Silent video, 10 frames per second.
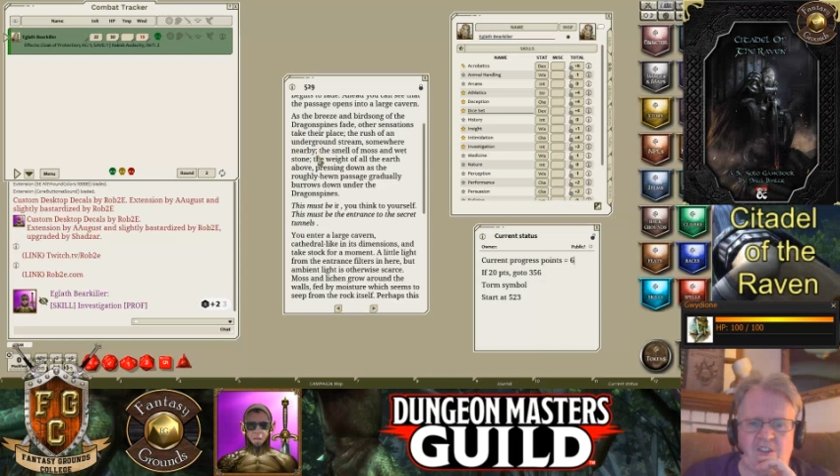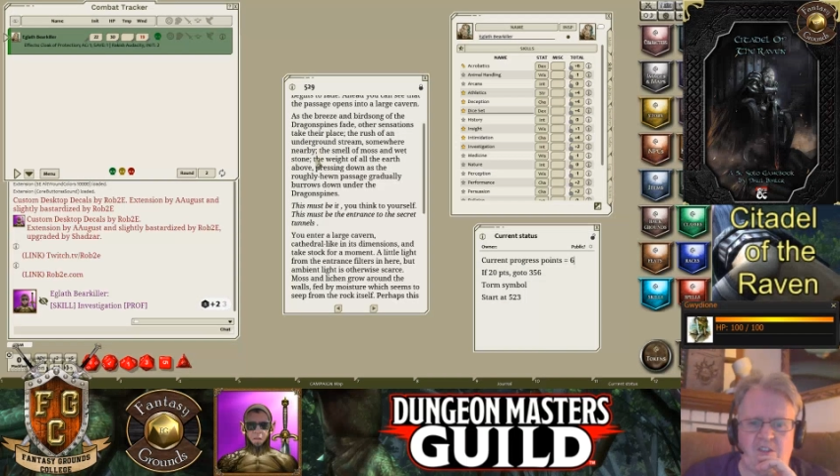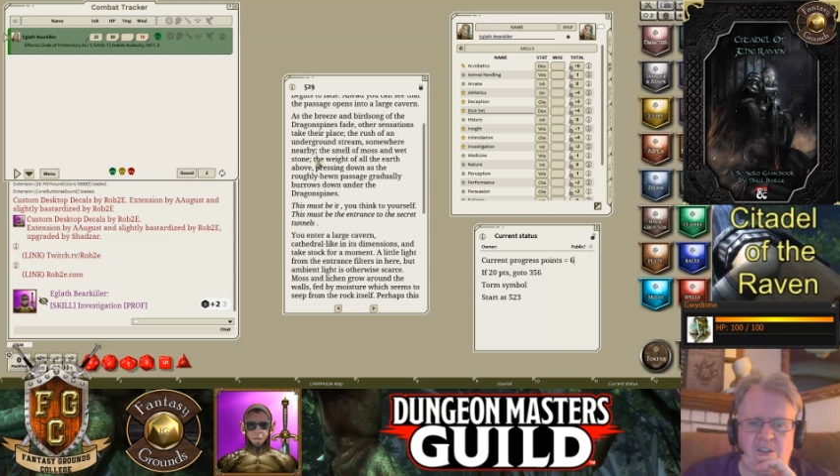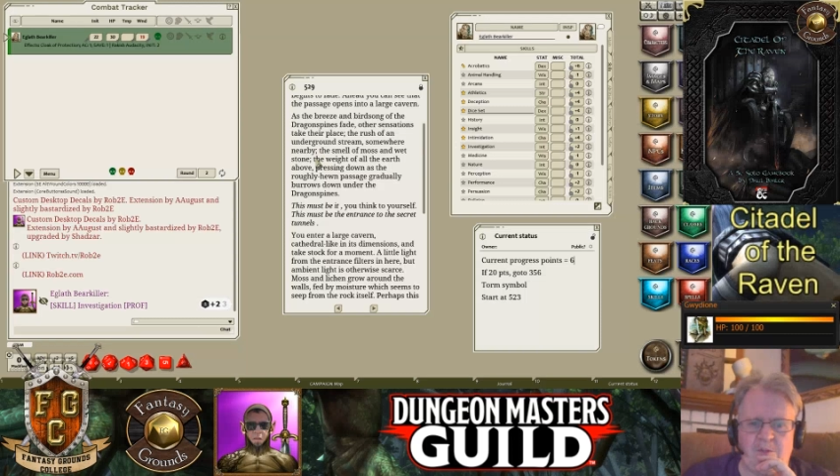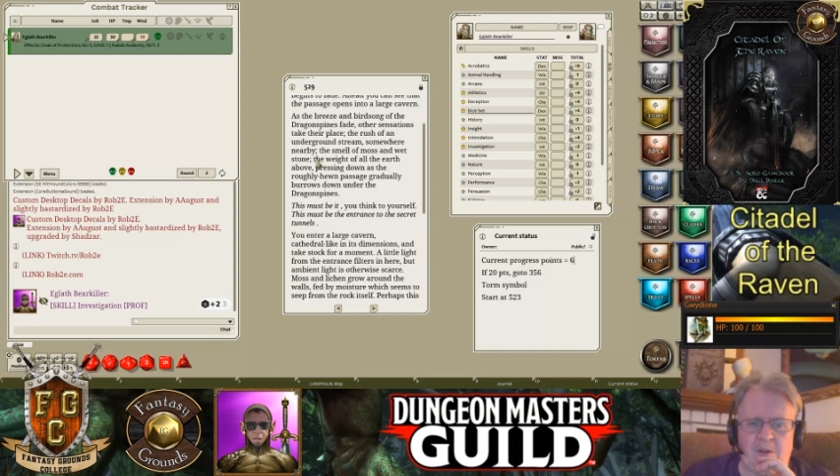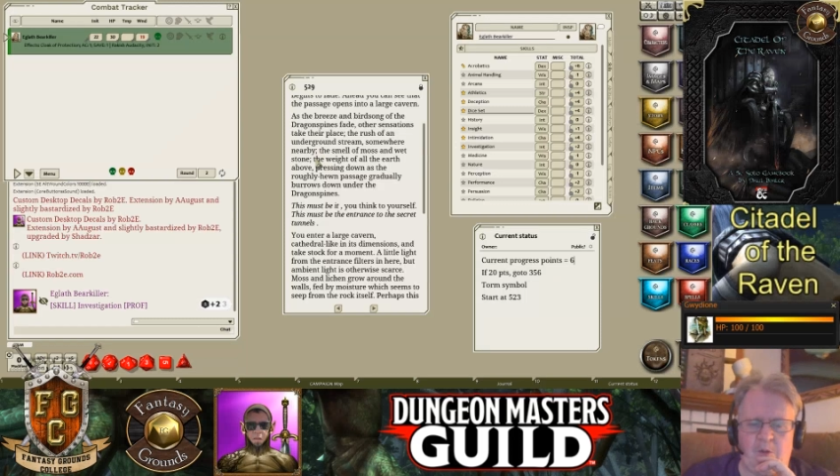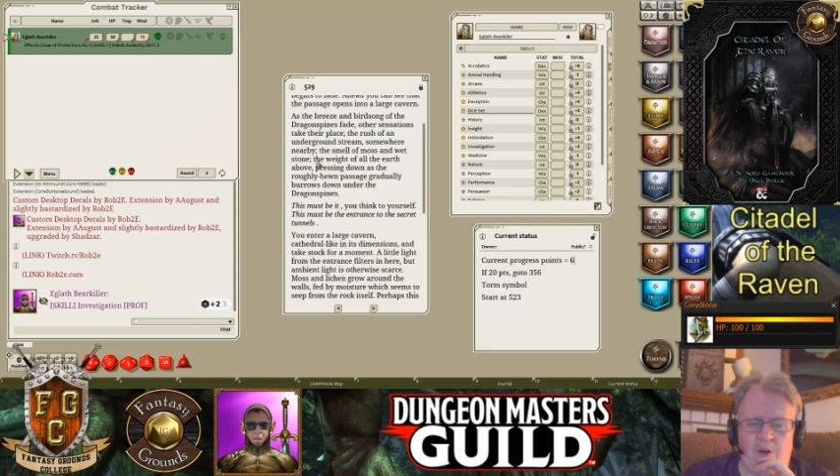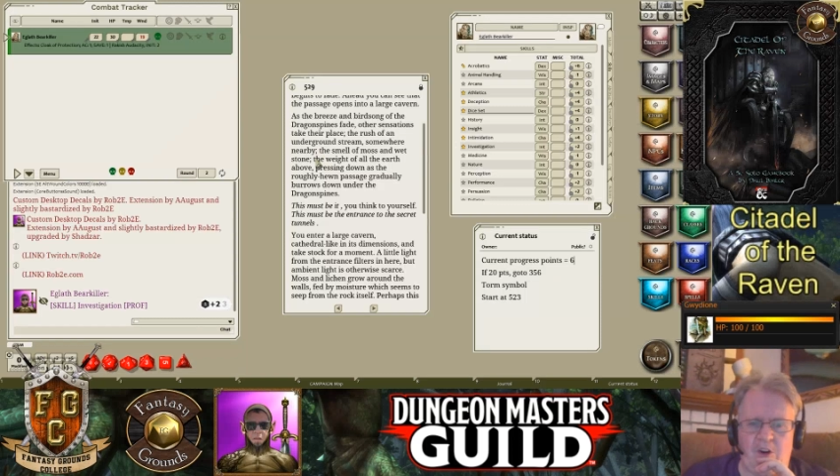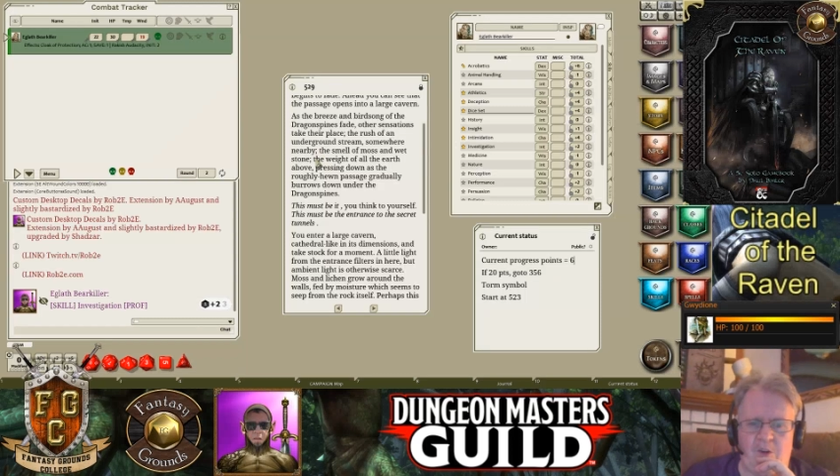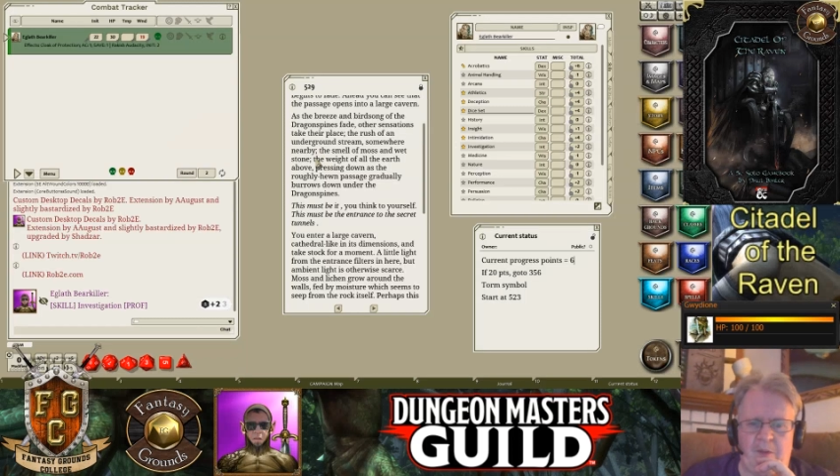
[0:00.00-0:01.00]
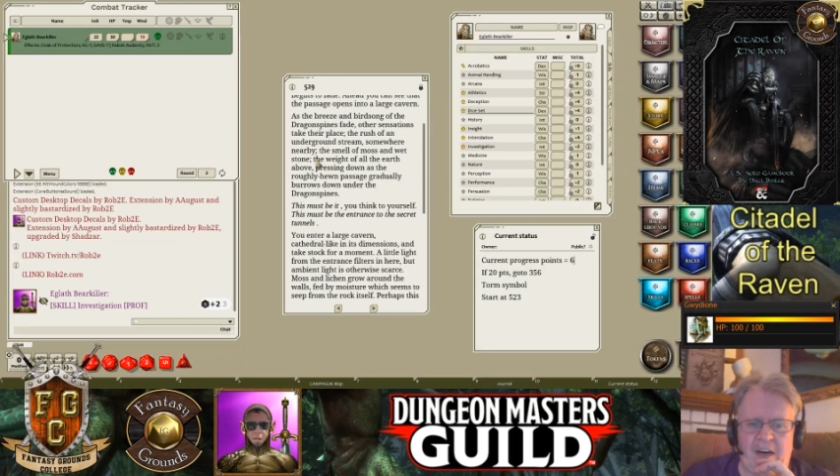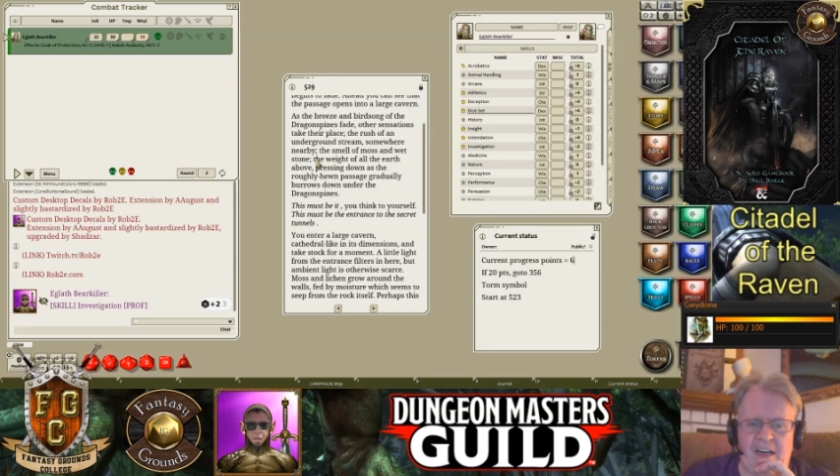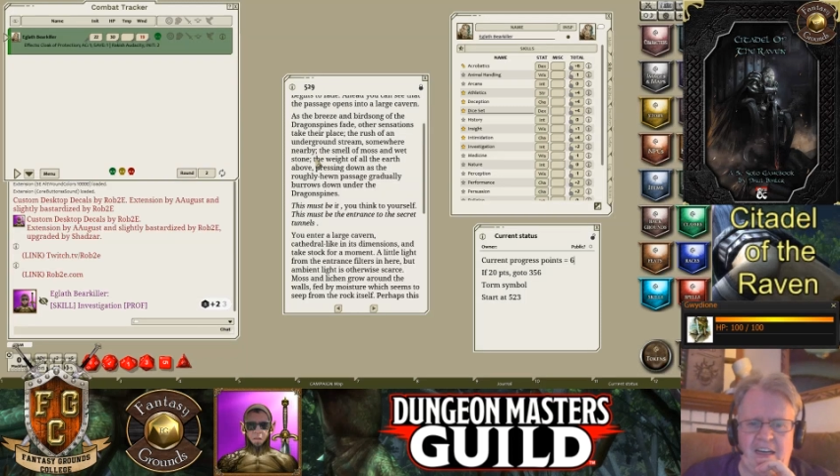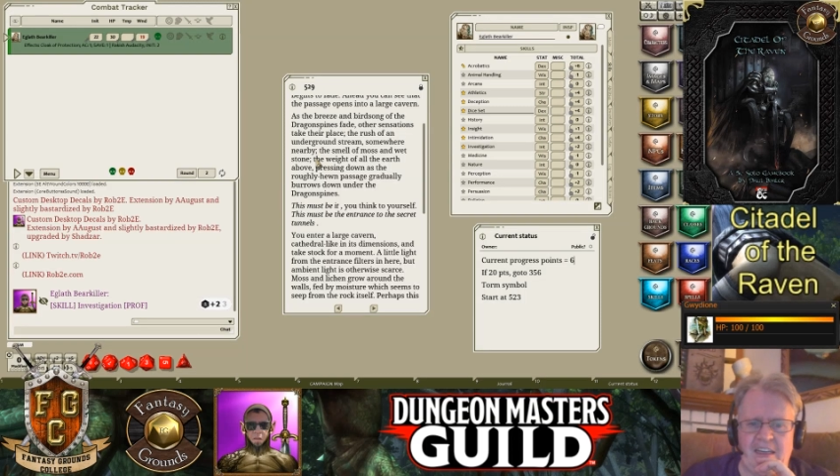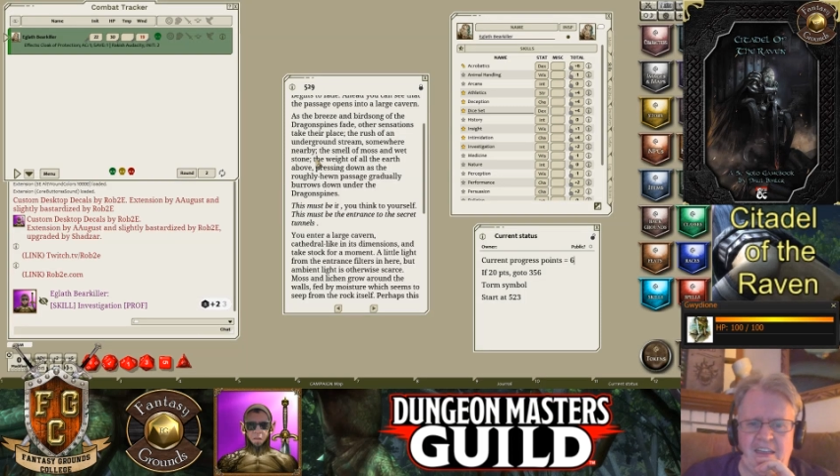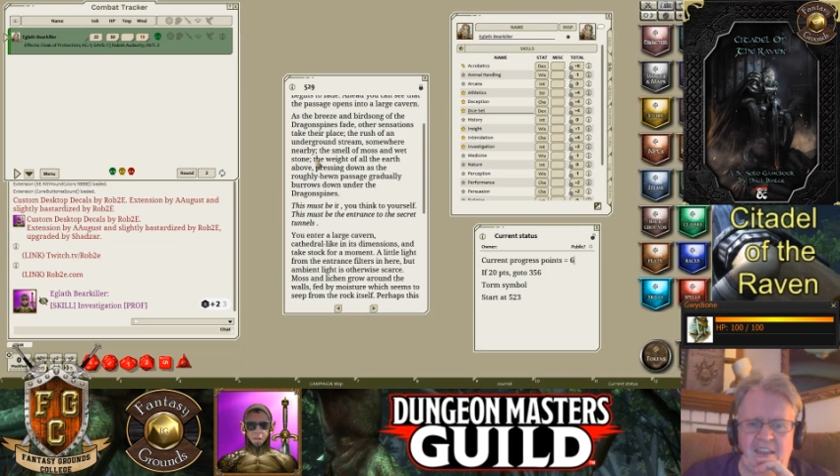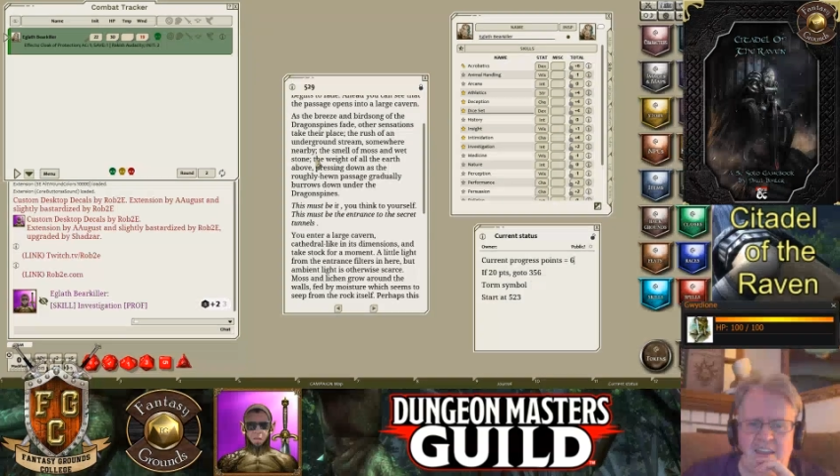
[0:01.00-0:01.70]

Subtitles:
stream somewhere nearby,